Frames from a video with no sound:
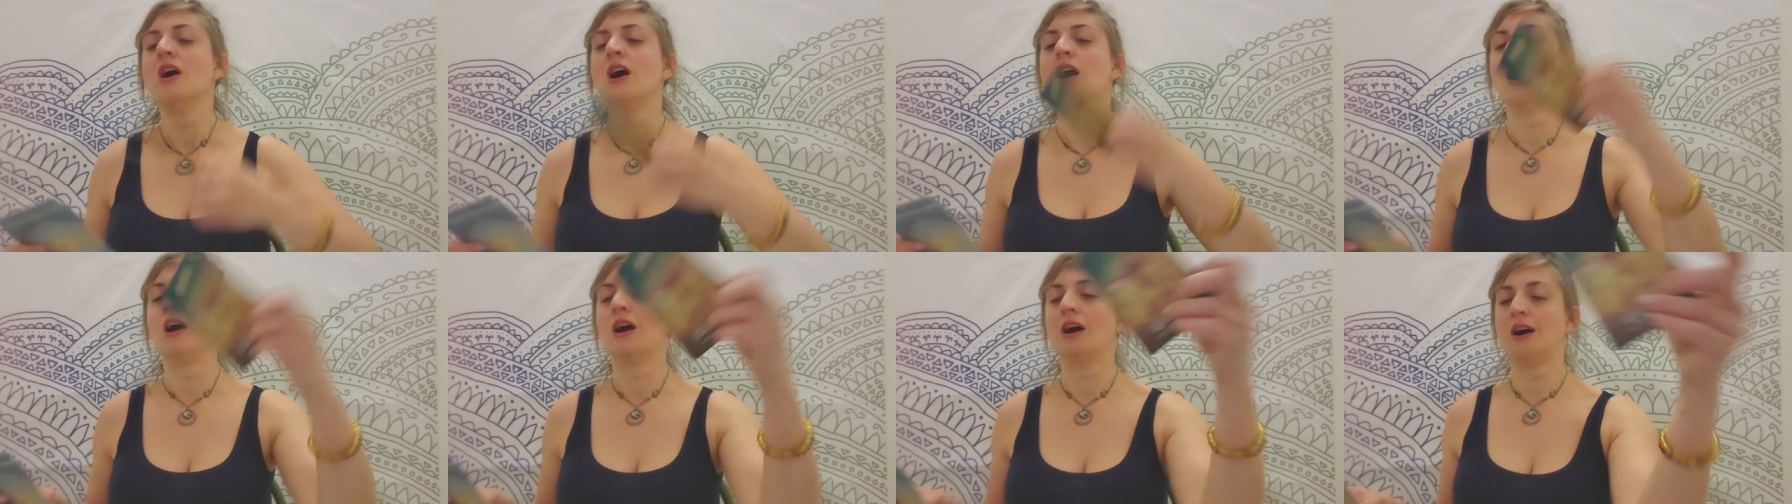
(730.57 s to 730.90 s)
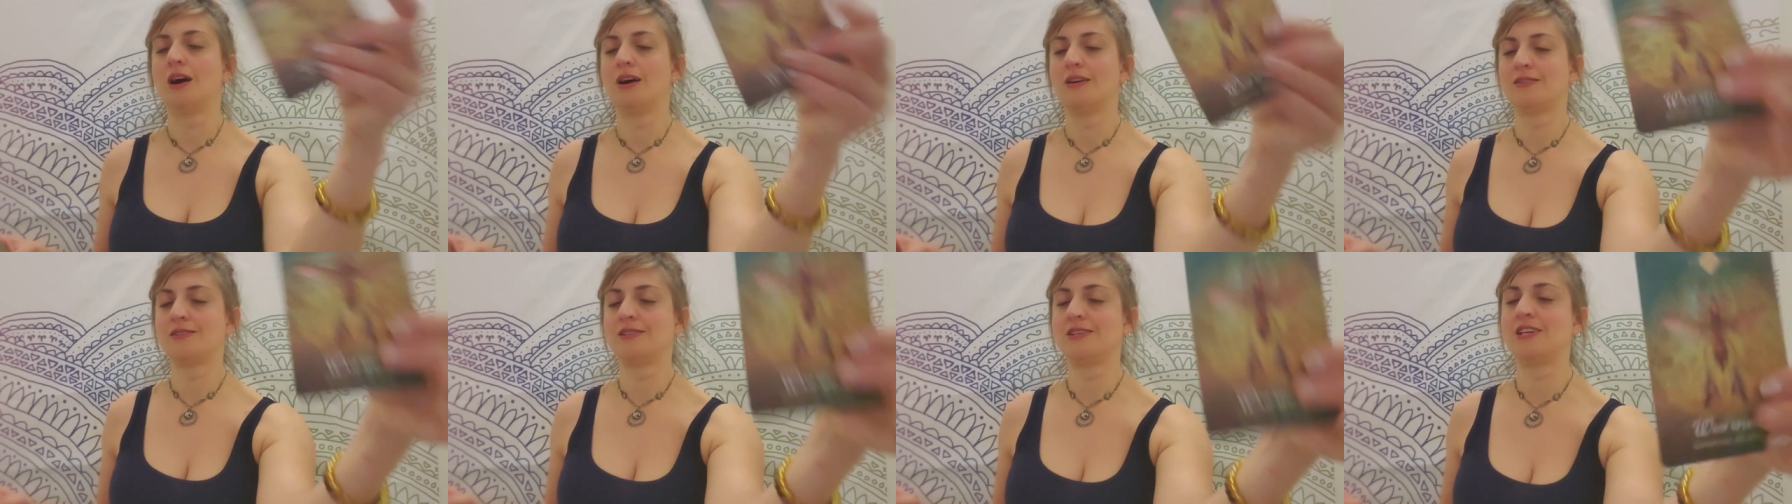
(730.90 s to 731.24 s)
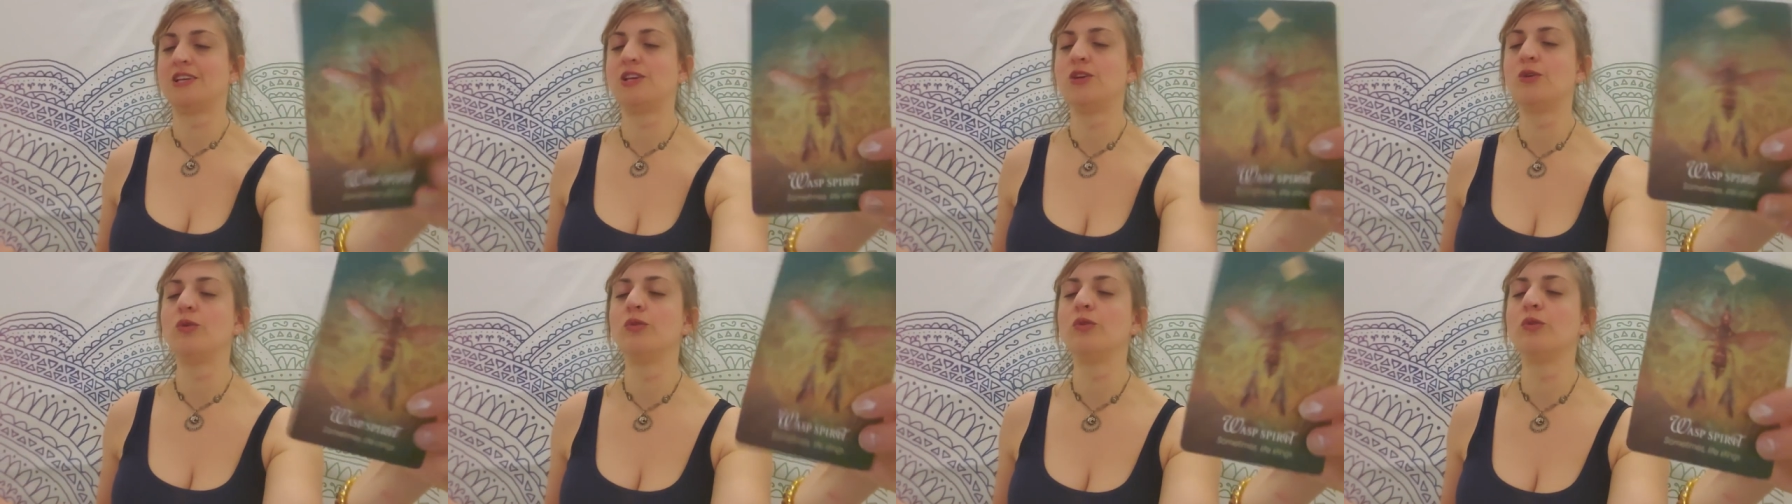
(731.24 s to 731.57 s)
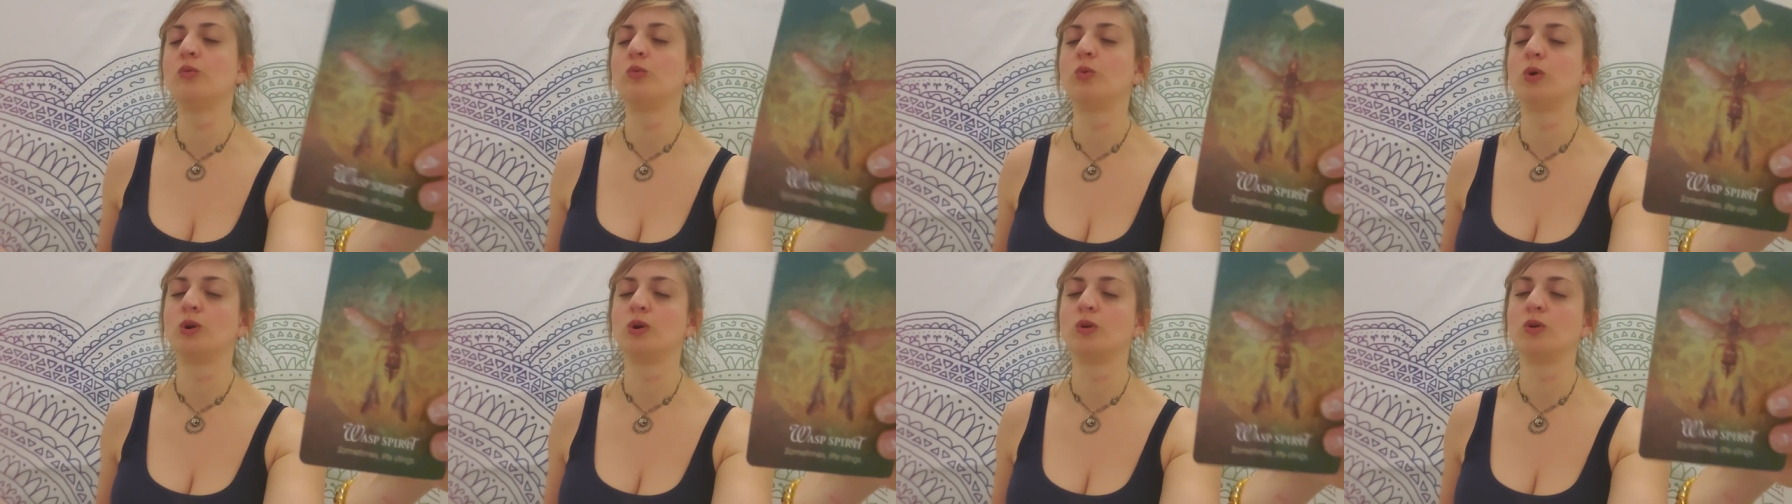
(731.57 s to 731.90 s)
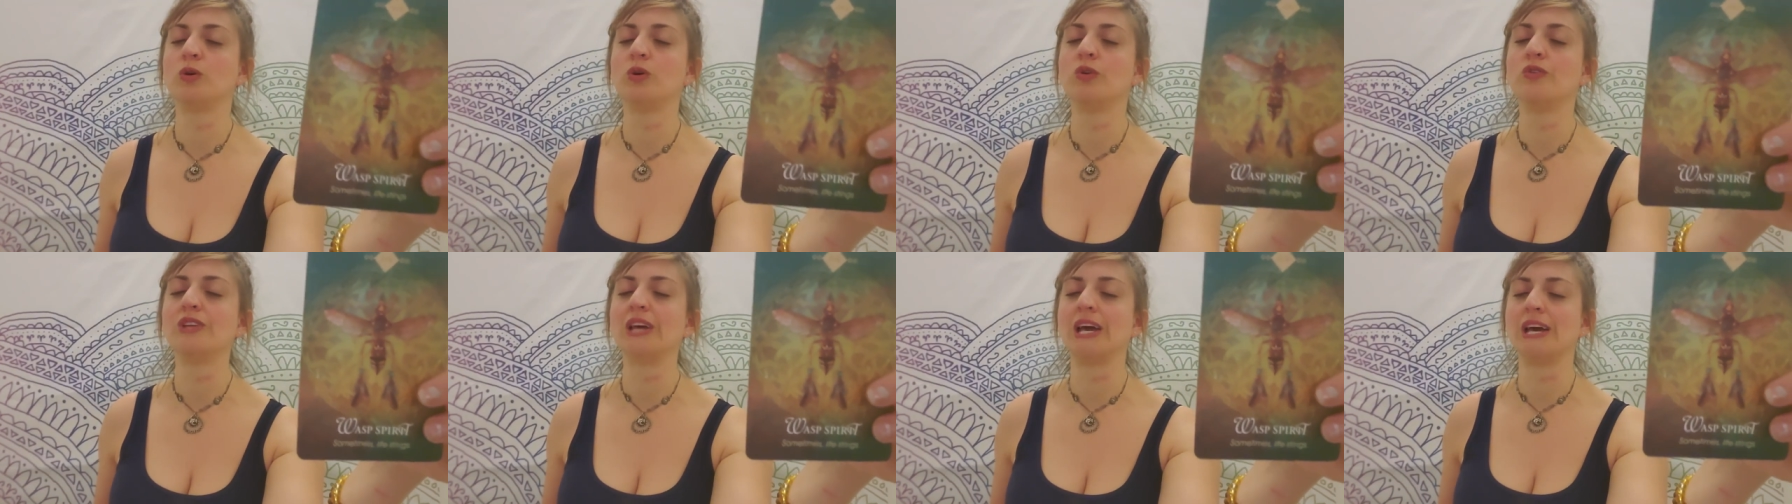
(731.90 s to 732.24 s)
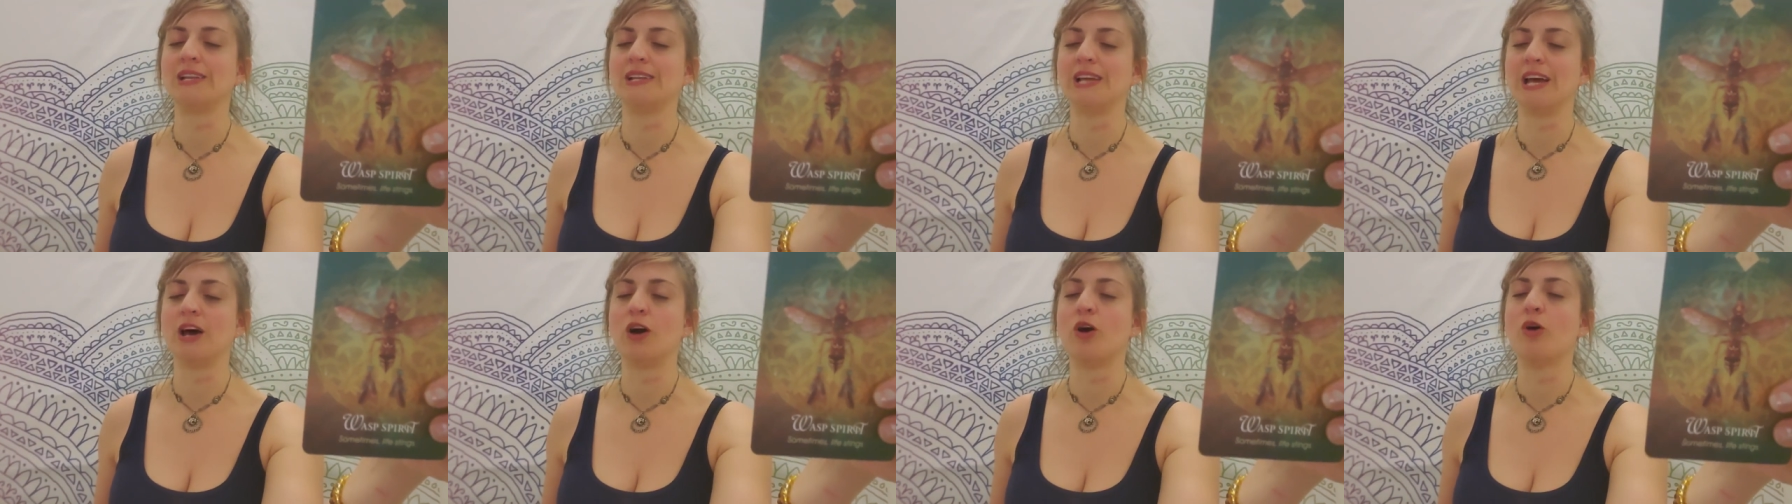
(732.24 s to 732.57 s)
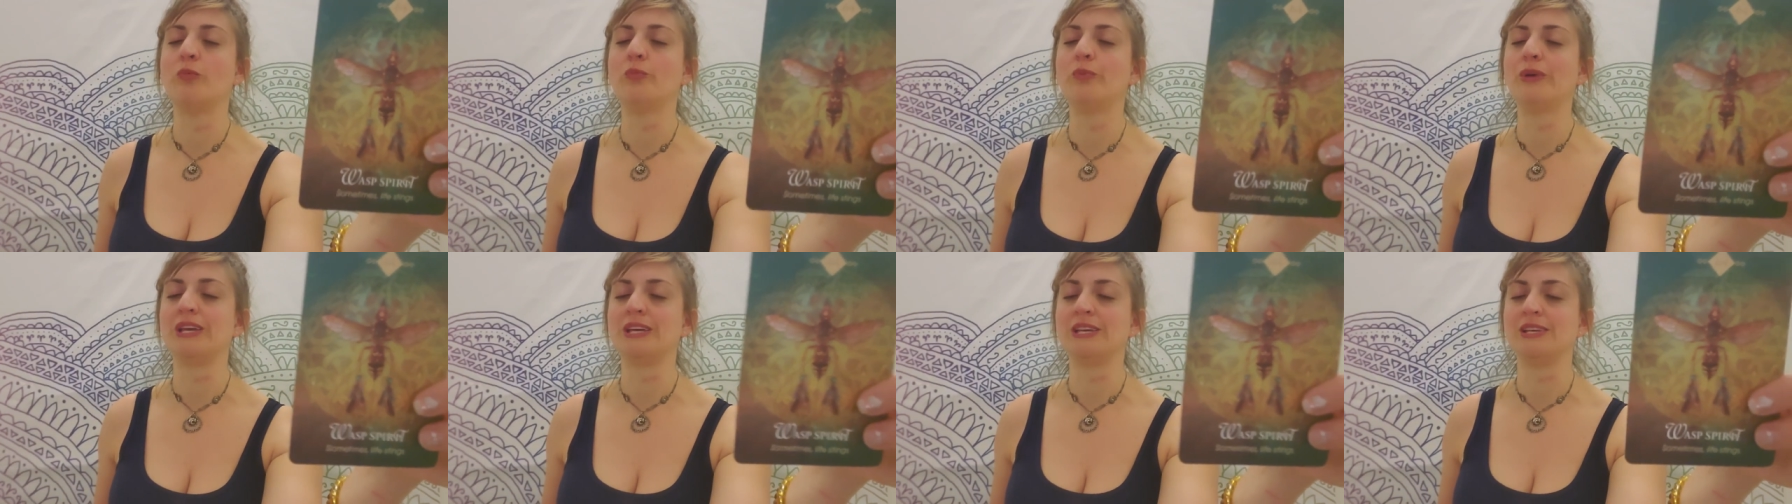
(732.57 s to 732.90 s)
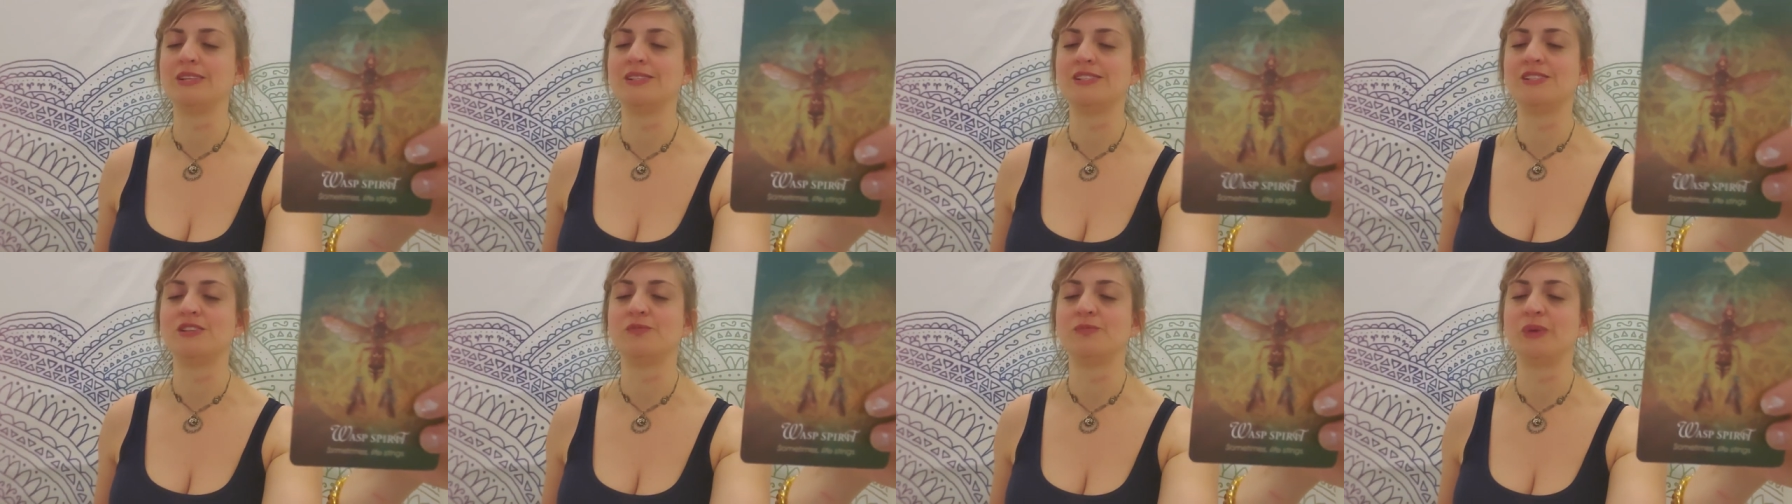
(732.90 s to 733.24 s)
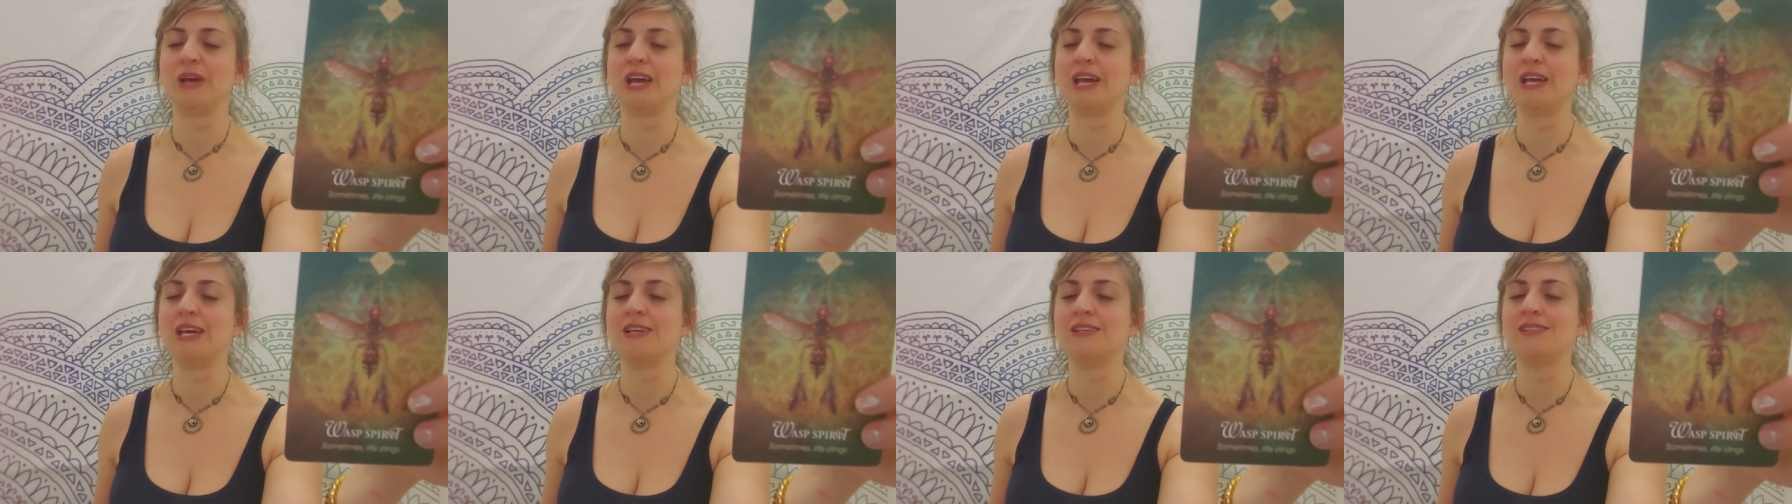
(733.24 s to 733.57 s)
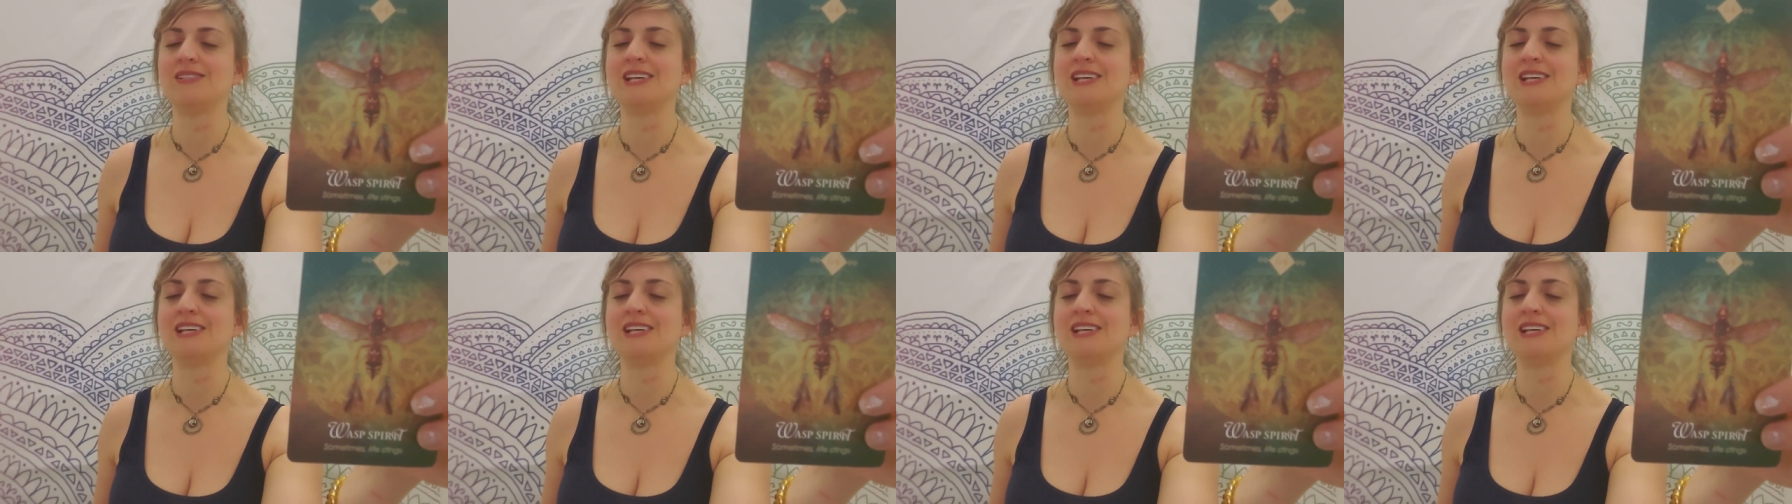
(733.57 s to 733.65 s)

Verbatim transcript: uh, to heal the world and help ease the pain,